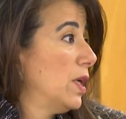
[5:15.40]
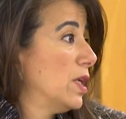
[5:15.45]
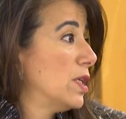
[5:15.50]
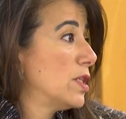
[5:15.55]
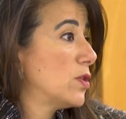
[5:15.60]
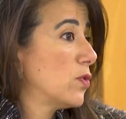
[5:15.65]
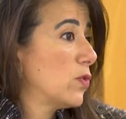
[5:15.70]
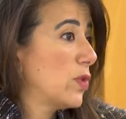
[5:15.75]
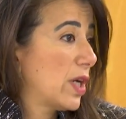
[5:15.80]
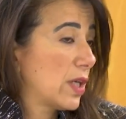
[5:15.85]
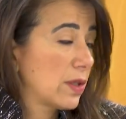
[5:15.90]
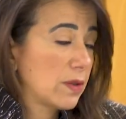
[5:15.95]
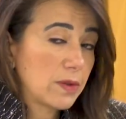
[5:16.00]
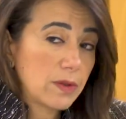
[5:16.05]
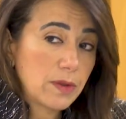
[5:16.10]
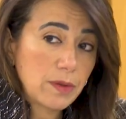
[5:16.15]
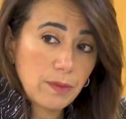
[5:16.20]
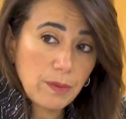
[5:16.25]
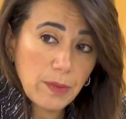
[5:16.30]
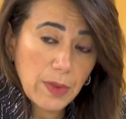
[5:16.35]
so
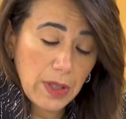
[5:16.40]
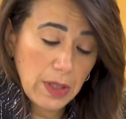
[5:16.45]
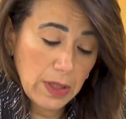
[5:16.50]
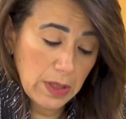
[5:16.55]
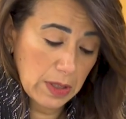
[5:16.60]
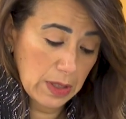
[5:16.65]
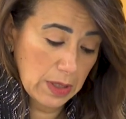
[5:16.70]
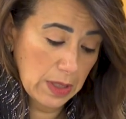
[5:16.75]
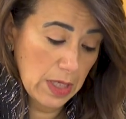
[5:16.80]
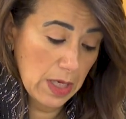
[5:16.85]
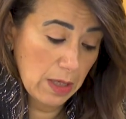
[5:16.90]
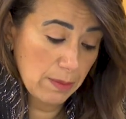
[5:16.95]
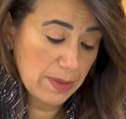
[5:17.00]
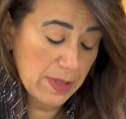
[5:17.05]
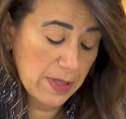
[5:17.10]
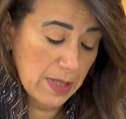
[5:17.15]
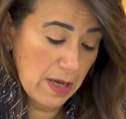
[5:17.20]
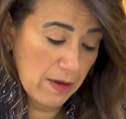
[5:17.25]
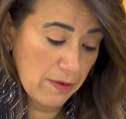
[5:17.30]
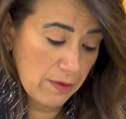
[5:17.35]
that it
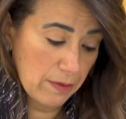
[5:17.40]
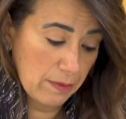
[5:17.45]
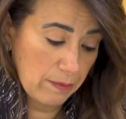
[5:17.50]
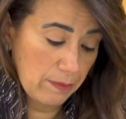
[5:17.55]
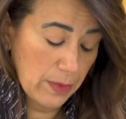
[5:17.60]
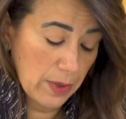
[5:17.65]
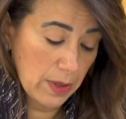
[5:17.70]
helps, uh,